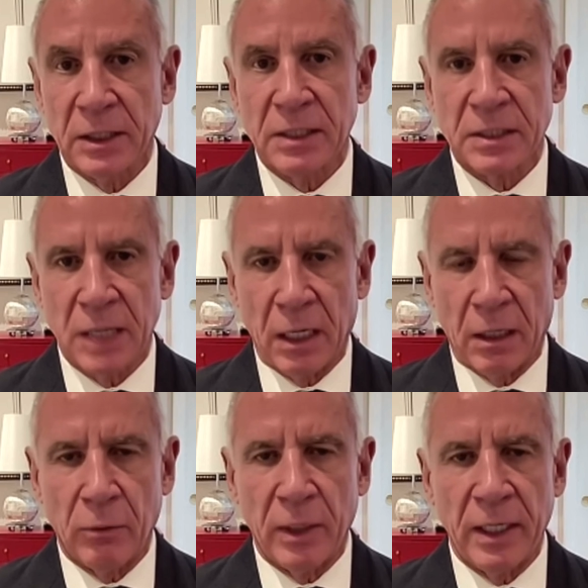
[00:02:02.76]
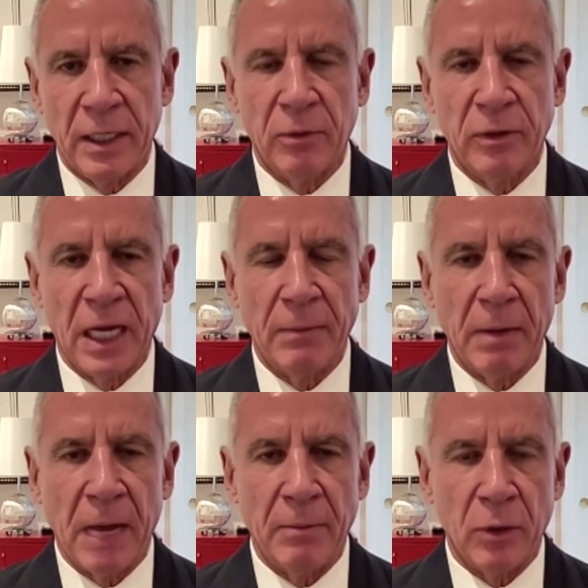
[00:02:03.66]
stellar. What he'd done with the
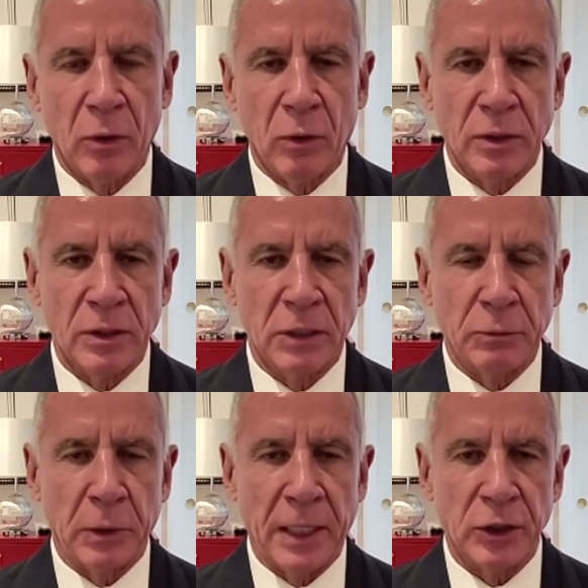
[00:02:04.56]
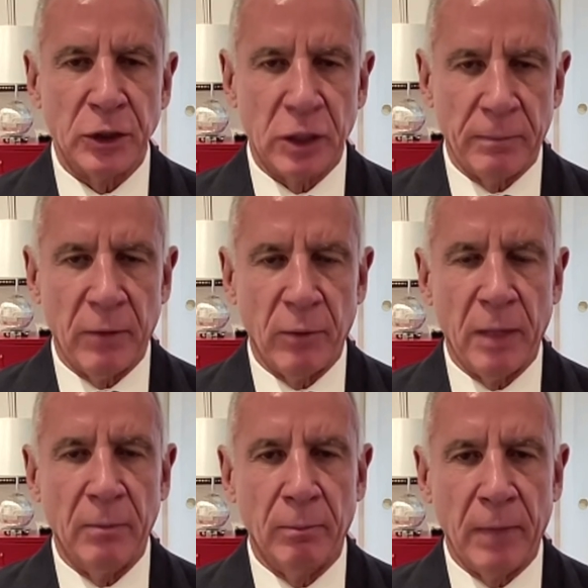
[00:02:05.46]
Abraham Accords and his relationship, he
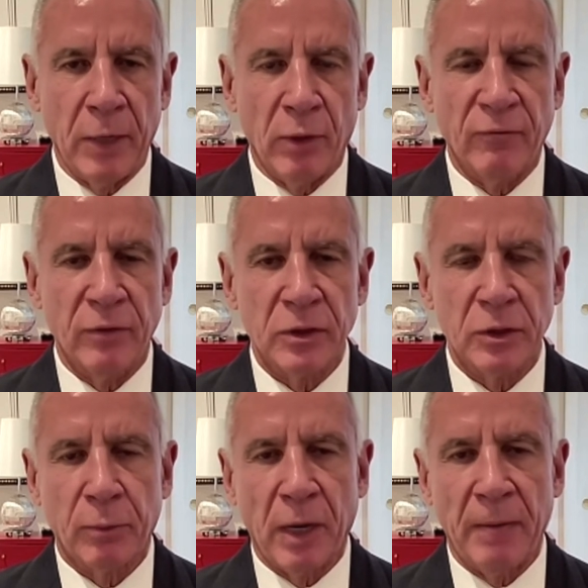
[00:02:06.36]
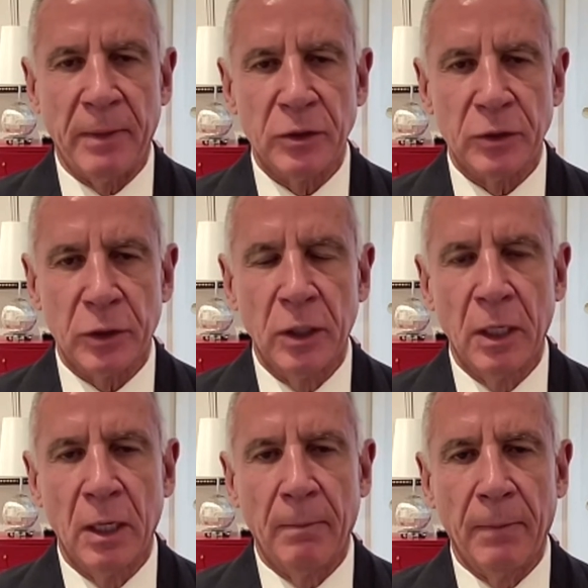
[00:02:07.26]
made reference to Prime Minister
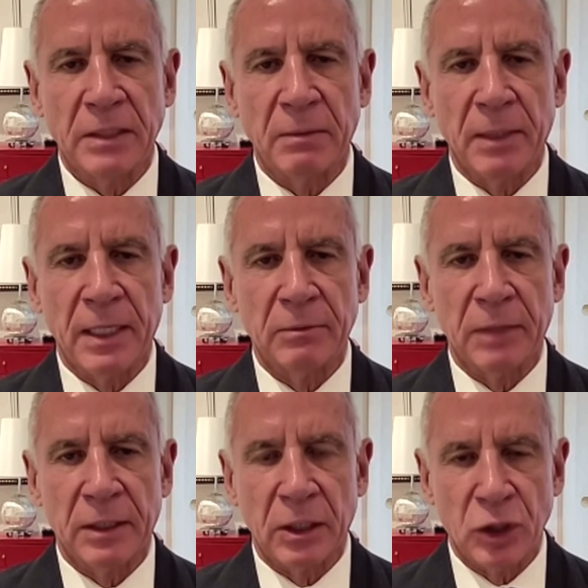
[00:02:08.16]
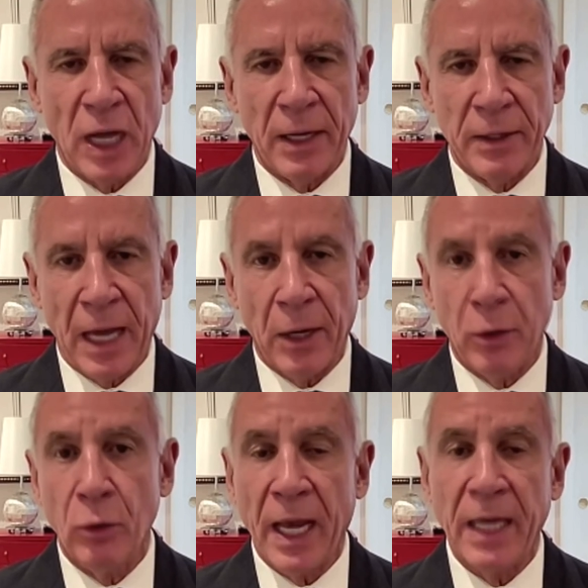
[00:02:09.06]
Benjamin
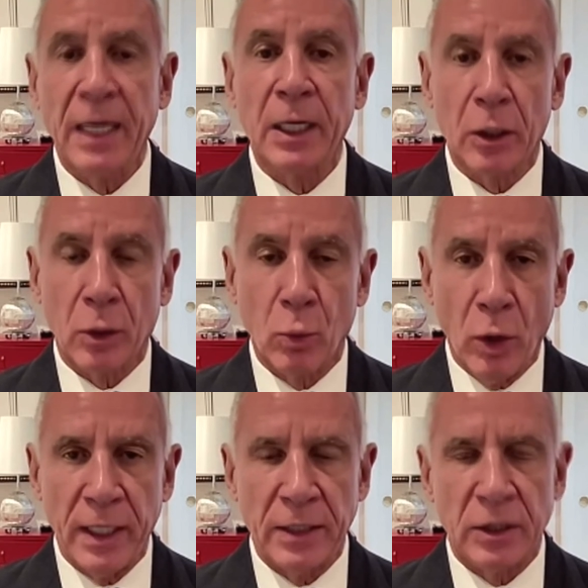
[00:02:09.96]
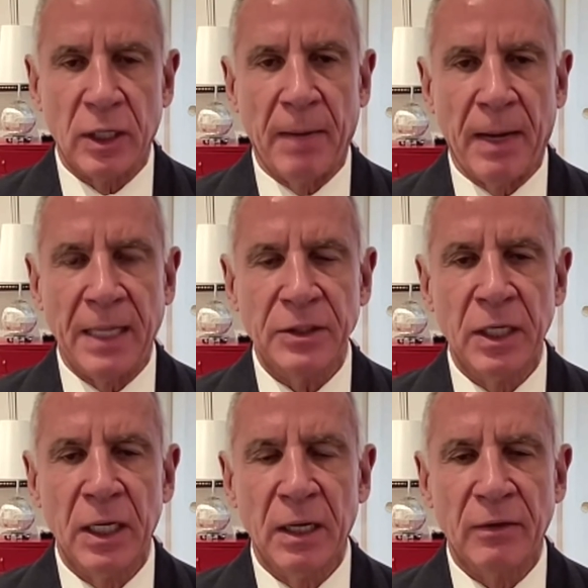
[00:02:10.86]
Netanyahu, and a clear warning to Hamas
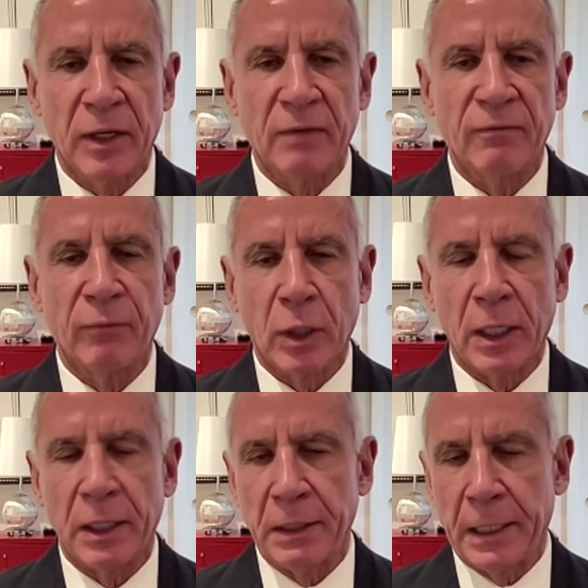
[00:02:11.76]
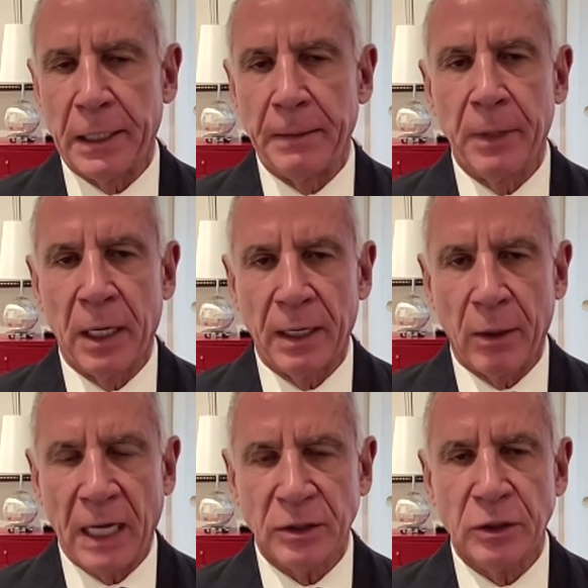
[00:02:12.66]
that if
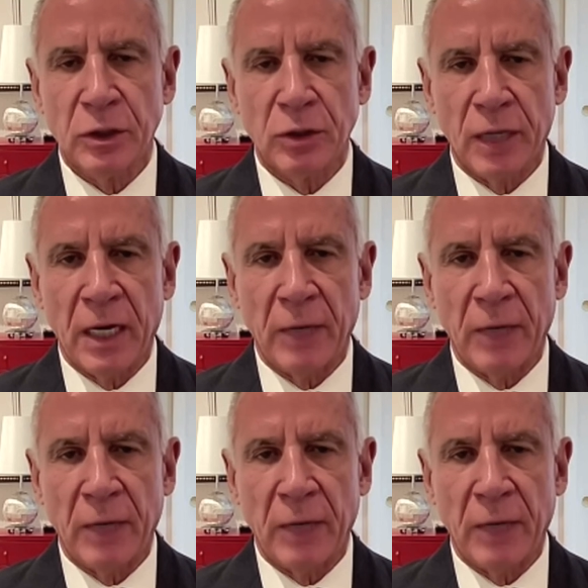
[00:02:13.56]
hostages are not